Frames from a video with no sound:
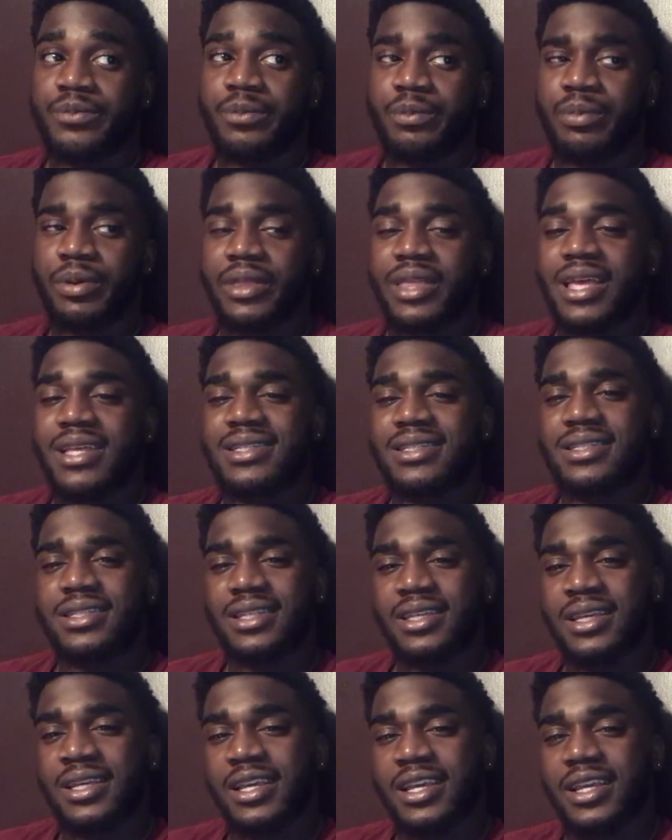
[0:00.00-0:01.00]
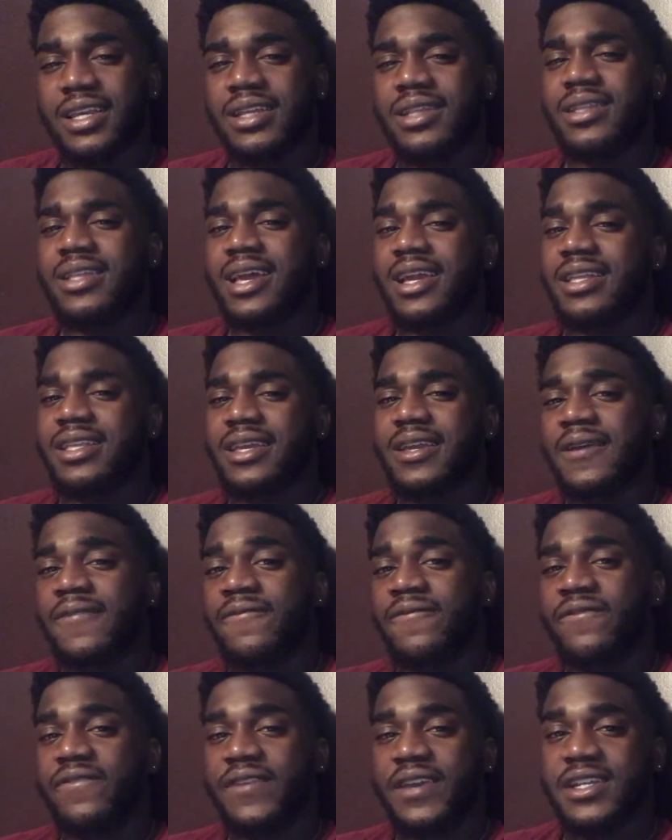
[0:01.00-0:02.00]
But that seed, like the
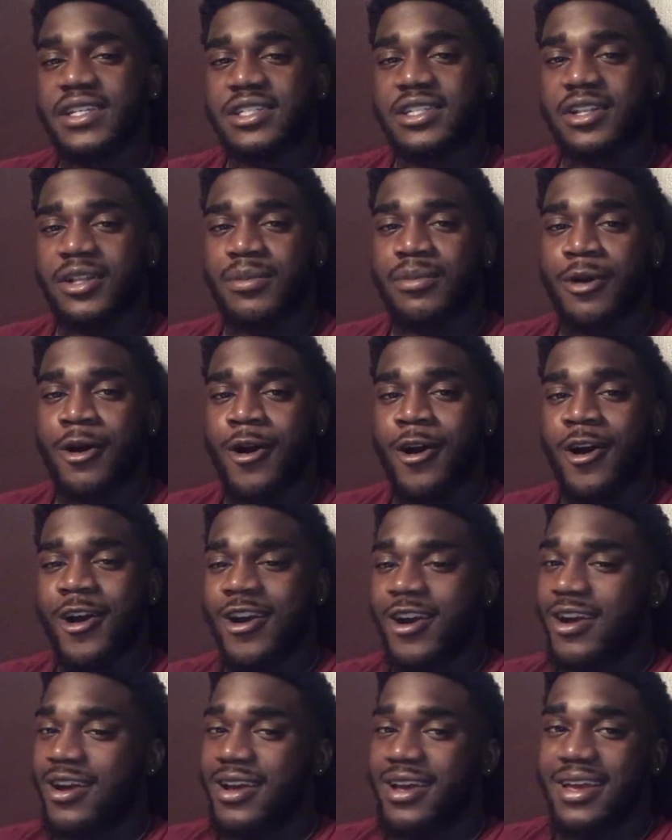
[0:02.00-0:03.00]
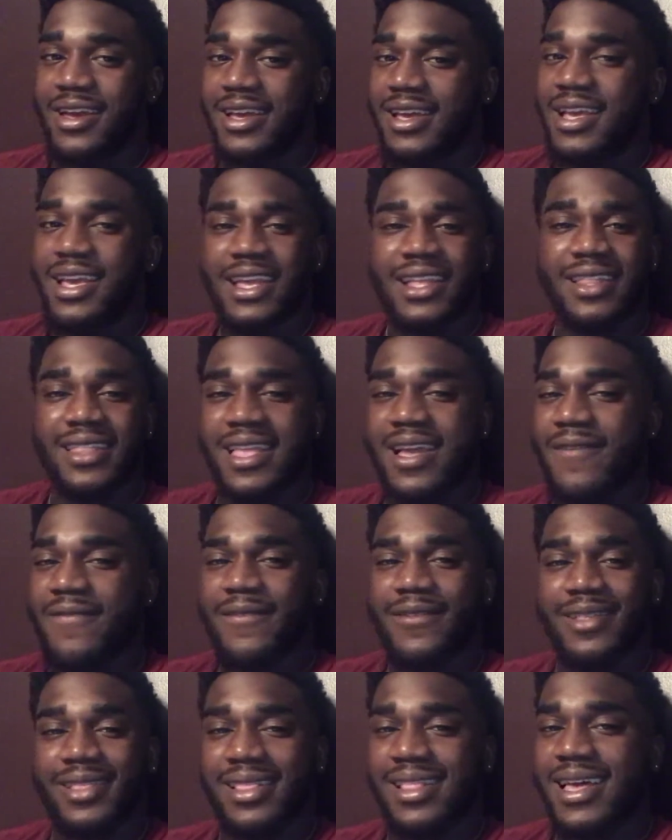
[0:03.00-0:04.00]
conviction in my heart, it
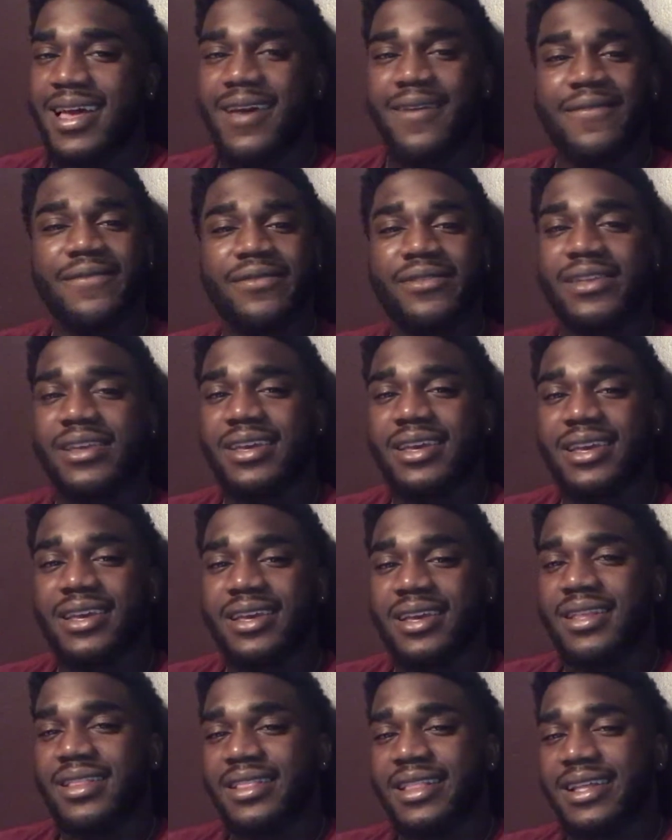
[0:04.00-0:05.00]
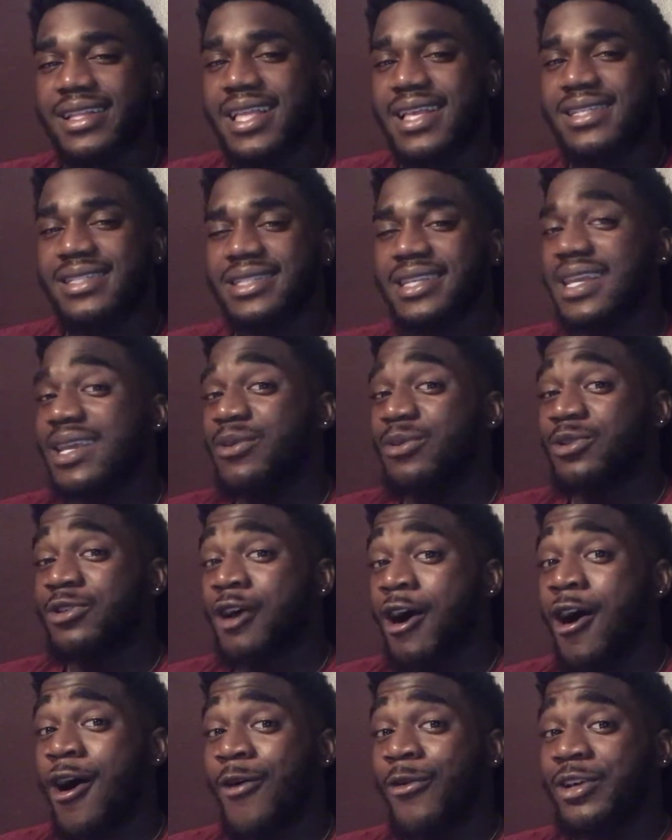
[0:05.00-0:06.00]
never left. Like that seed was
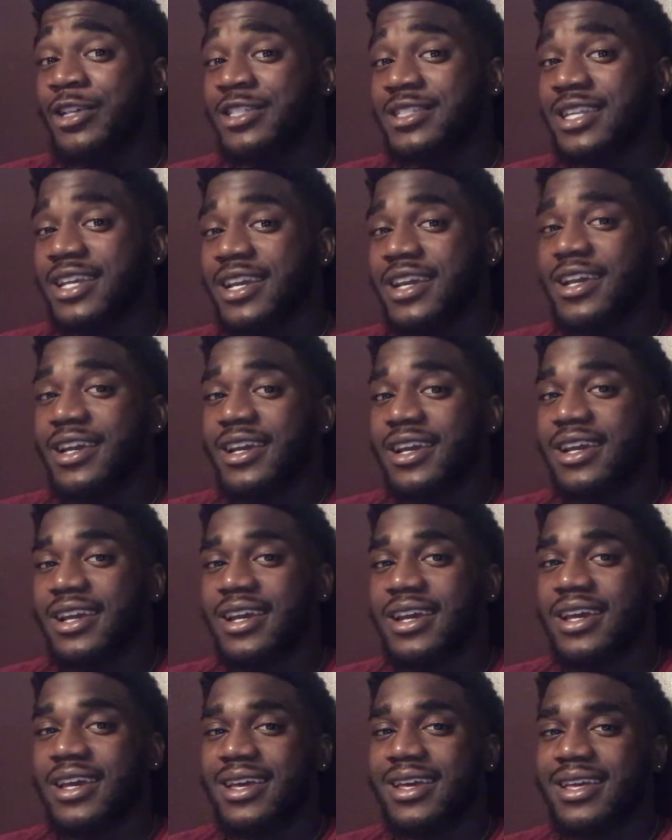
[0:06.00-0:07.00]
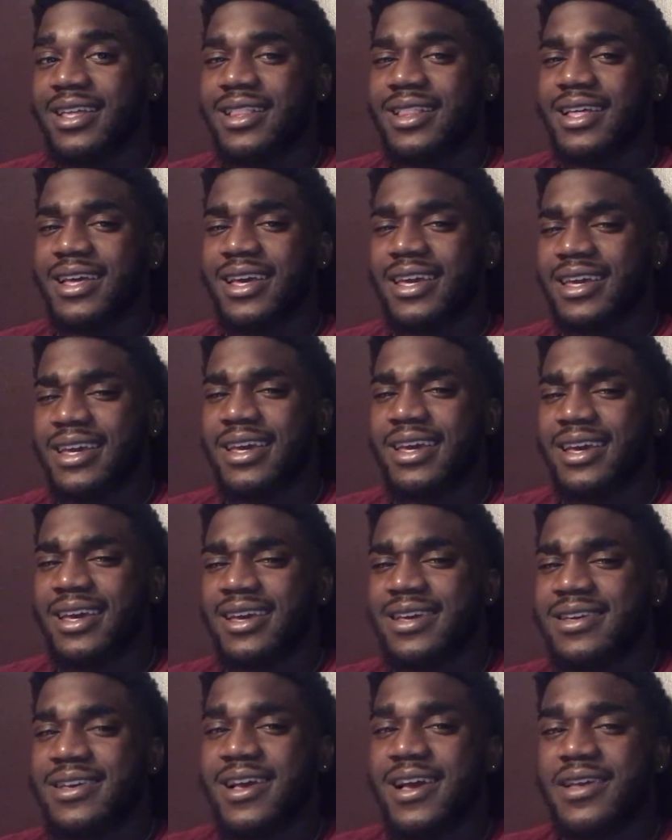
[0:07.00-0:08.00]
always there. Like
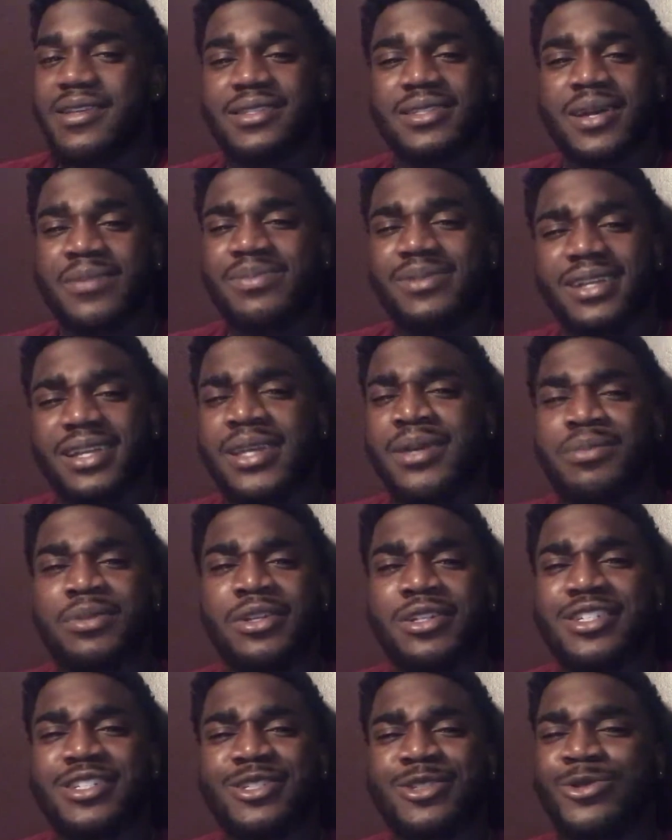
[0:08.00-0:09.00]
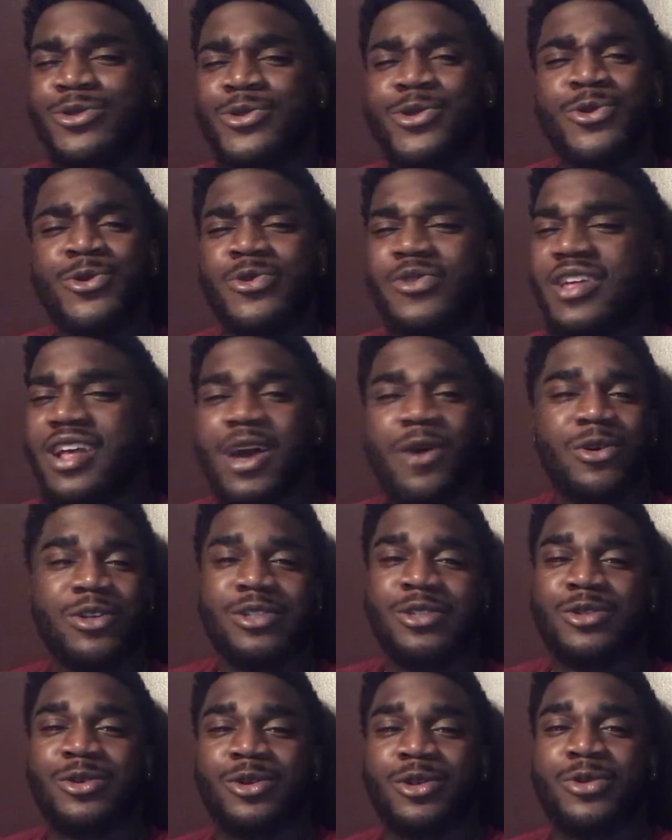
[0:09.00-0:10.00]
something in me just knew that I
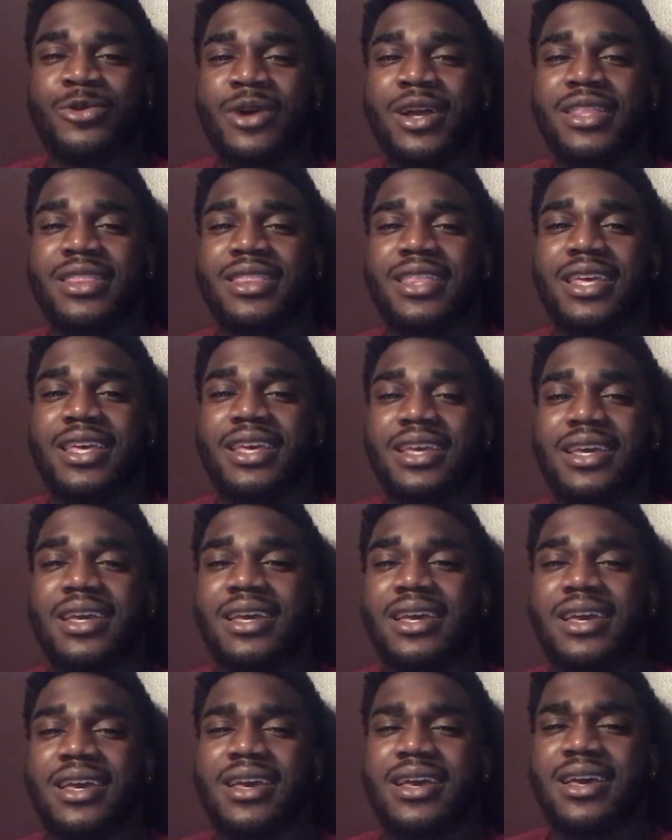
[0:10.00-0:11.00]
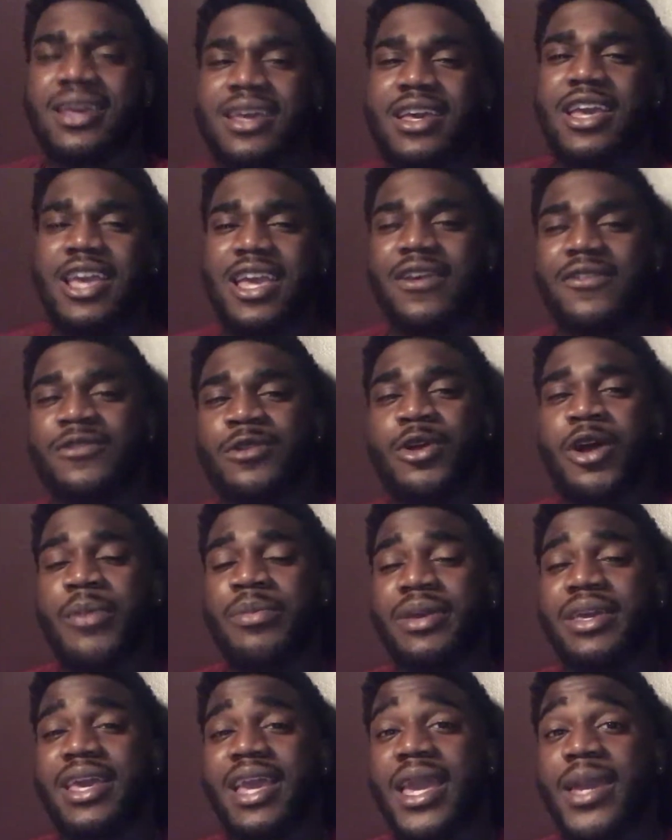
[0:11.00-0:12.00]
wasn't doing the right thing. Even though I
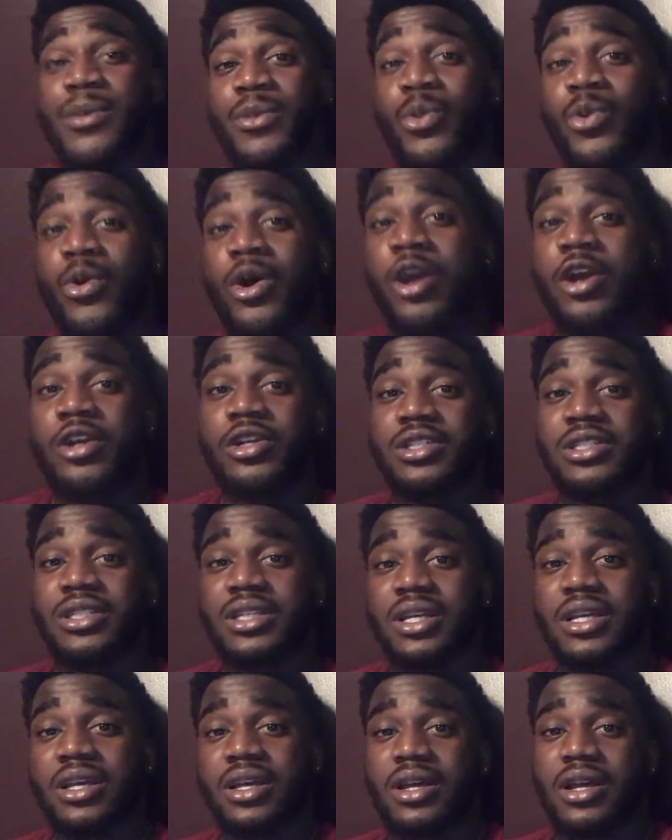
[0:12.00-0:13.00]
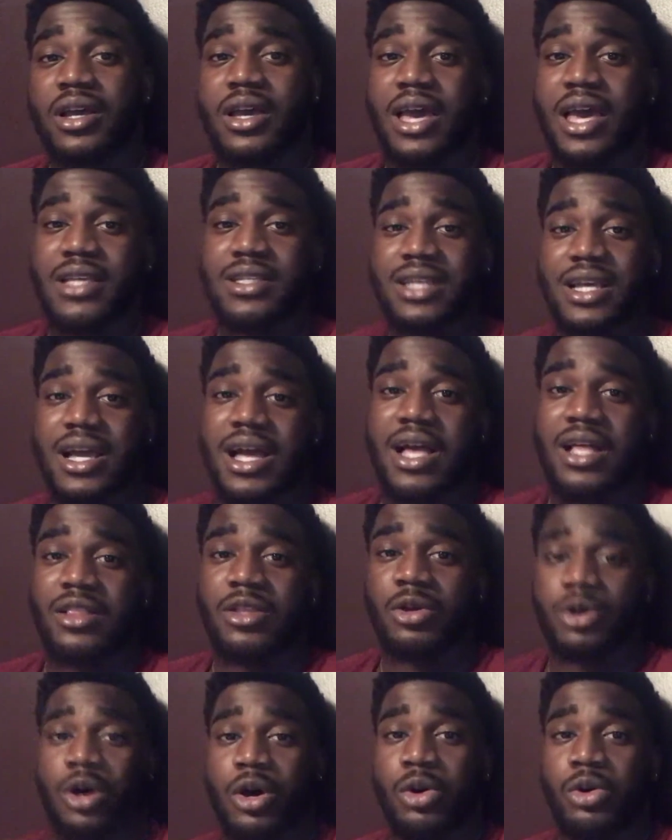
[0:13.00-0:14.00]
became worse as I got a
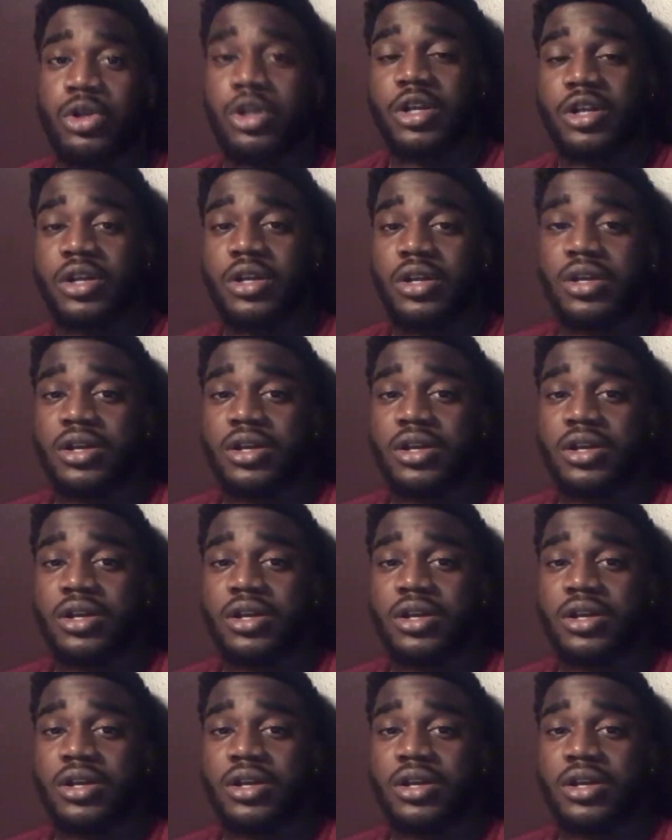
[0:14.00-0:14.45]
little older,